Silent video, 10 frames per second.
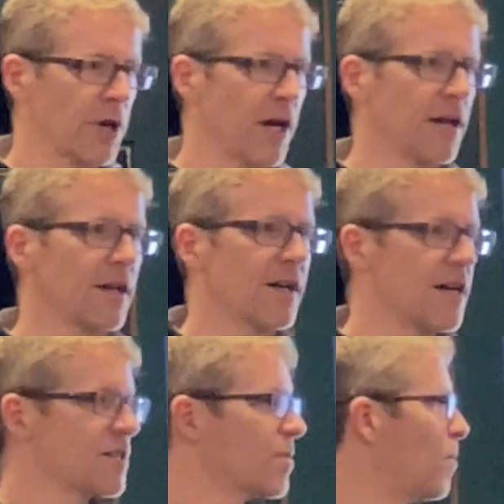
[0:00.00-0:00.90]
plant. It
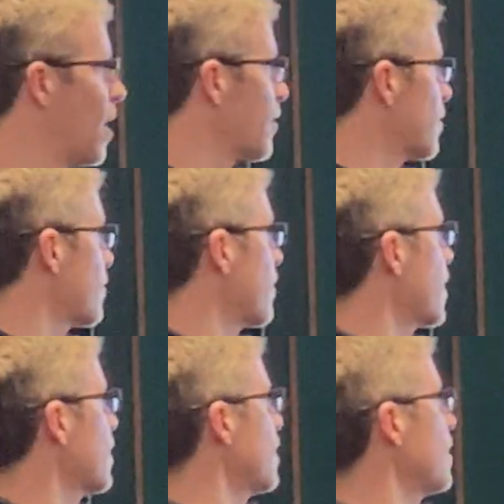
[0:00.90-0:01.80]
has a moderate
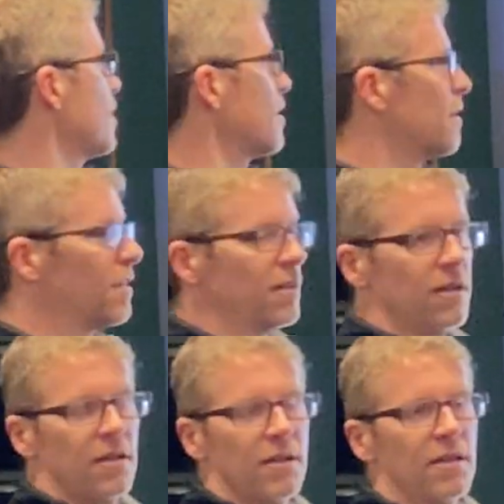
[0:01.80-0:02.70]
ranking.
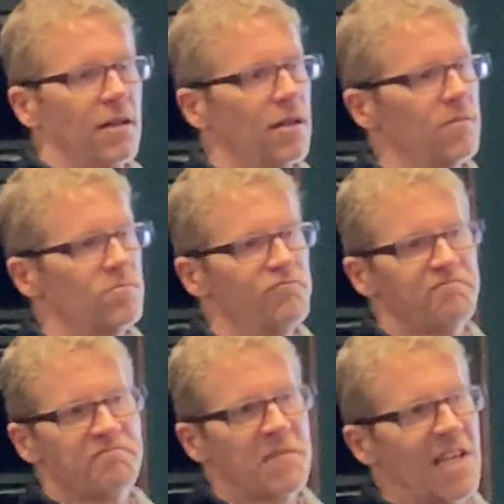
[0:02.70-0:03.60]
Um,
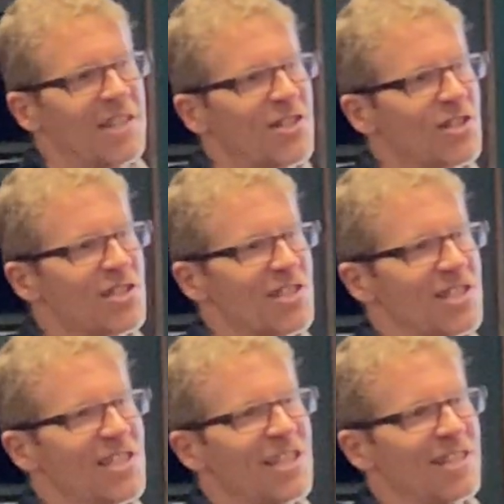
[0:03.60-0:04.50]
it doesn't
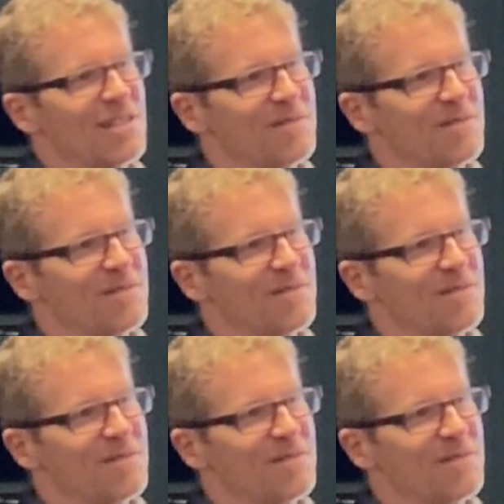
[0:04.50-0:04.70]
seed,